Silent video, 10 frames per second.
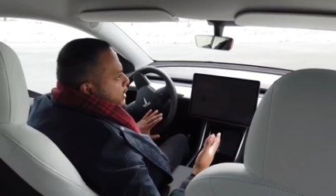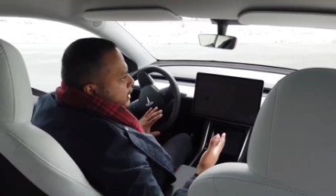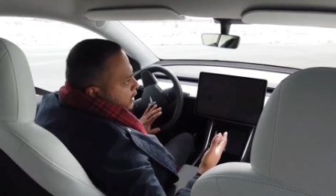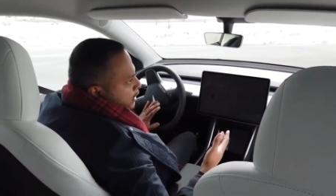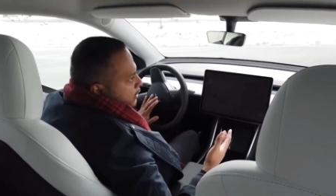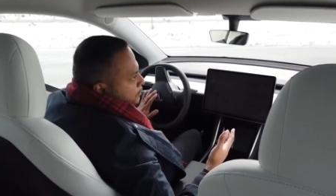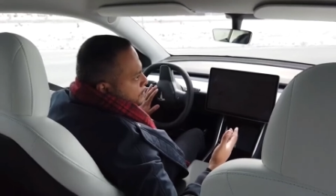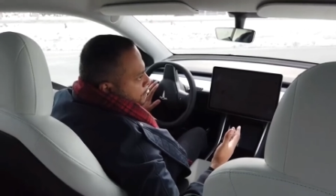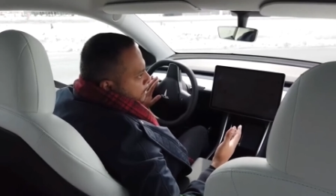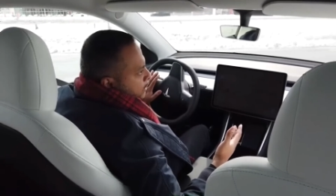in, uh,
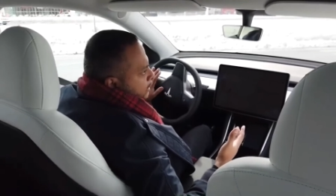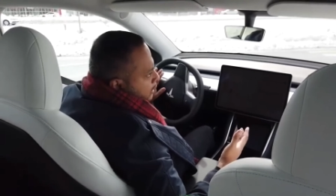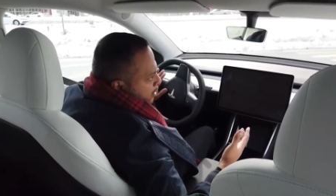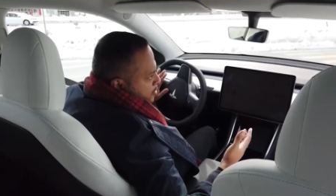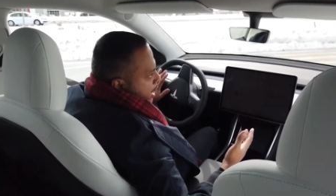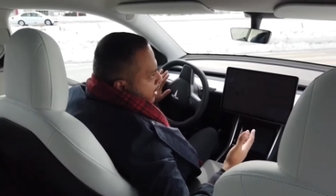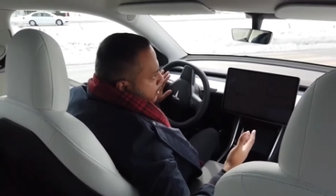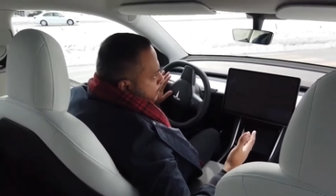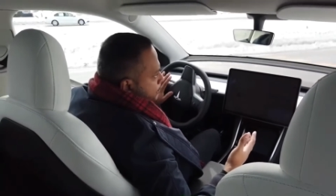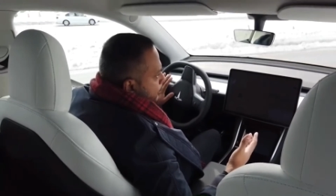in every
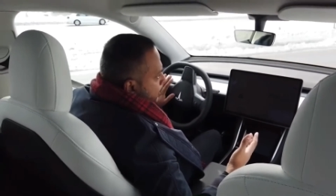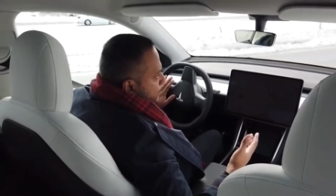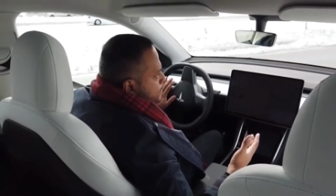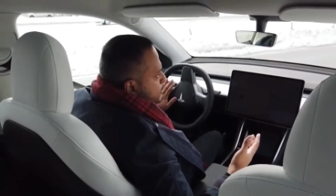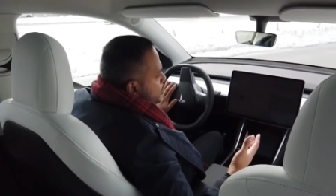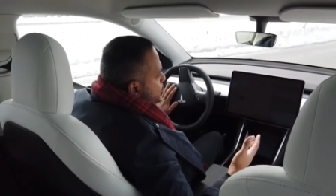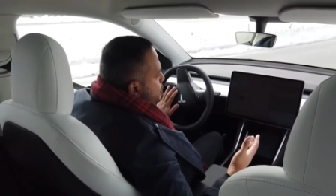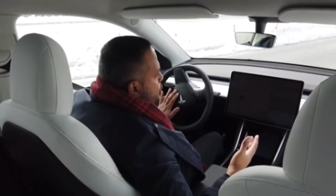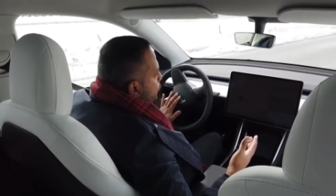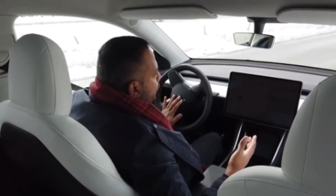angle, okay?
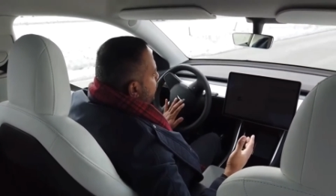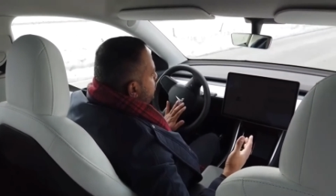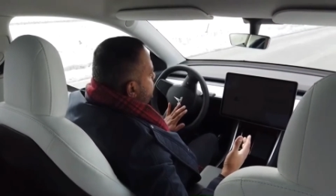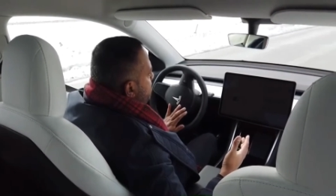So here's